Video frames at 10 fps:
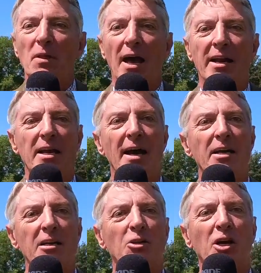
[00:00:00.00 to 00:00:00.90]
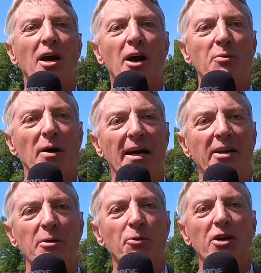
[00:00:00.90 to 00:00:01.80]
and he had a little card made,
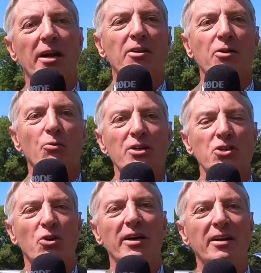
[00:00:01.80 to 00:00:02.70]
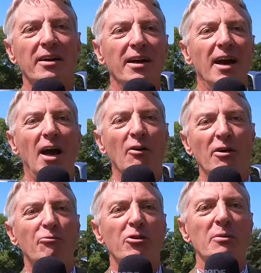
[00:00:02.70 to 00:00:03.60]
and he put it under the windscreen of
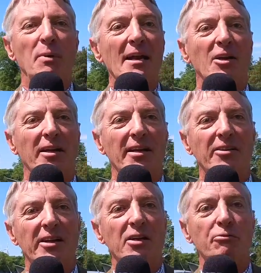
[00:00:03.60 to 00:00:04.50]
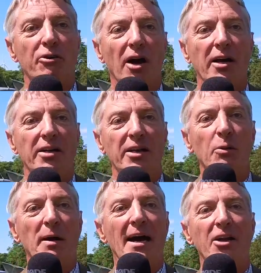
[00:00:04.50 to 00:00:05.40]
every Bentley that he could find in the
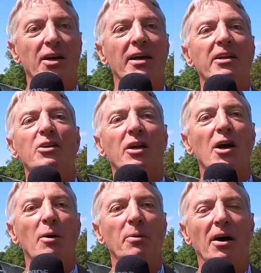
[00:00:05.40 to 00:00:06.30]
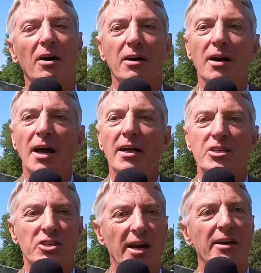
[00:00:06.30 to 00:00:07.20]
paddock and in the car park,
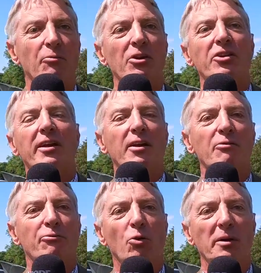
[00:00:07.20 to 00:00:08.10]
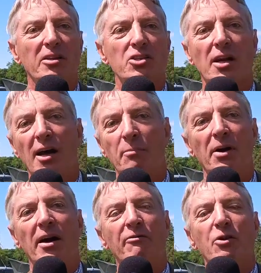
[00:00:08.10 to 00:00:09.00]
to say, we're thinking of forming this club.
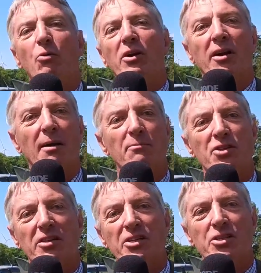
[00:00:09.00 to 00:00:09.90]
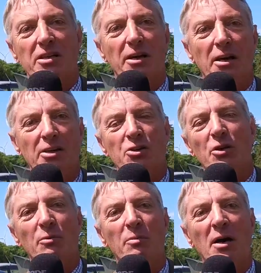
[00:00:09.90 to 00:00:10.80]
If you want to come to this
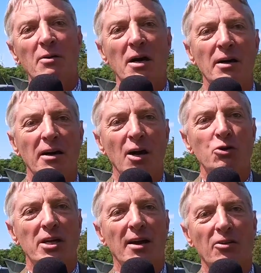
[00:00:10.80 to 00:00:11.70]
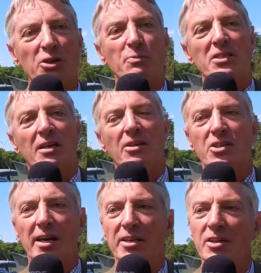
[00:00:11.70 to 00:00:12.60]
to a hotel on this particular
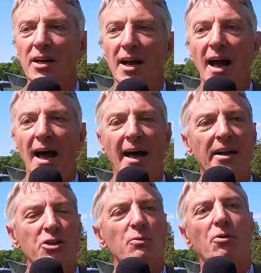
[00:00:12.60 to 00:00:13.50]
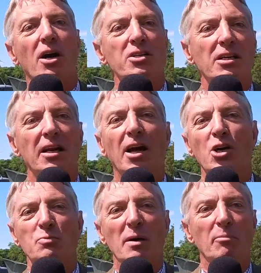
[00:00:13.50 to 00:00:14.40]
date, and a surprisingly
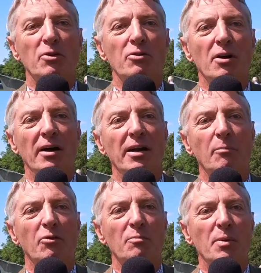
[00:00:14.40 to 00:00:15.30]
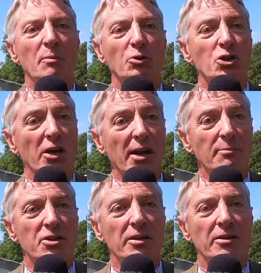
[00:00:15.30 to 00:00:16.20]
large number of people turned
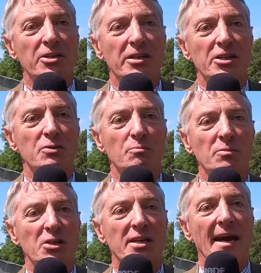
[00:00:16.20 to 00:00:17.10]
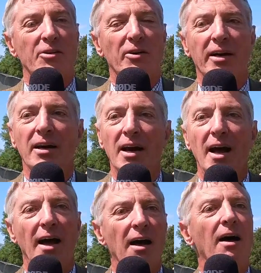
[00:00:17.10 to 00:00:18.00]
up to this gathering,
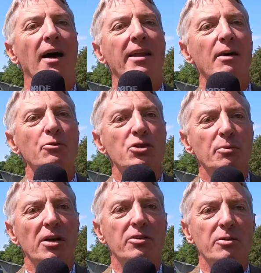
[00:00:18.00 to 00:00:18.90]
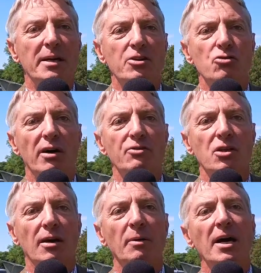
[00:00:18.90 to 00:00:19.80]
and that was the birth of the Bentley Drivers
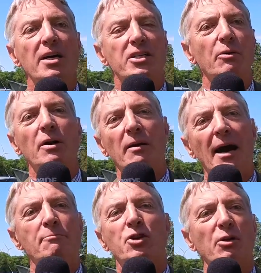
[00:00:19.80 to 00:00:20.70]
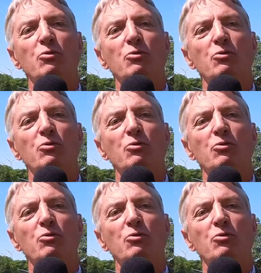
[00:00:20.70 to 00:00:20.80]
Club. So it absolutely